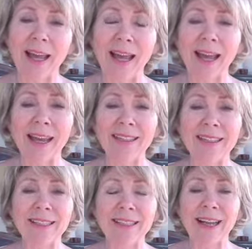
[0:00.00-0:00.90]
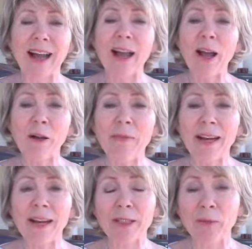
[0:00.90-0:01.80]
And I hope that
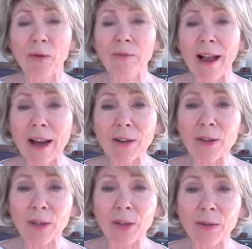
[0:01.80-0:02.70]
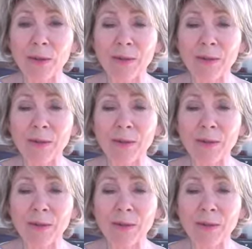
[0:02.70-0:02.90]
it has brought value to you.